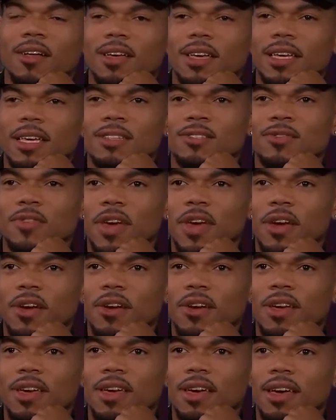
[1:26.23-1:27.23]
Like he's
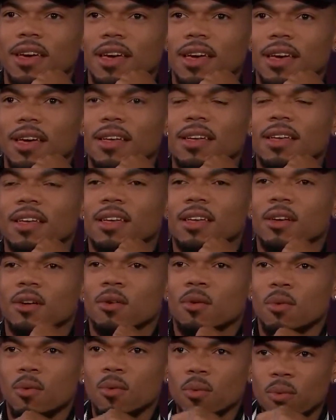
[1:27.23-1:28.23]
very, uh,
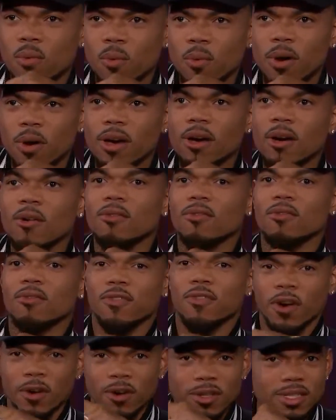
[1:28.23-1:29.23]
well
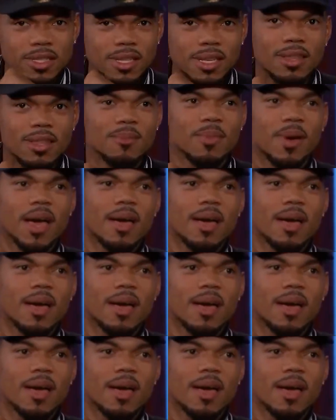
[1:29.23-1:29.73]
versed in the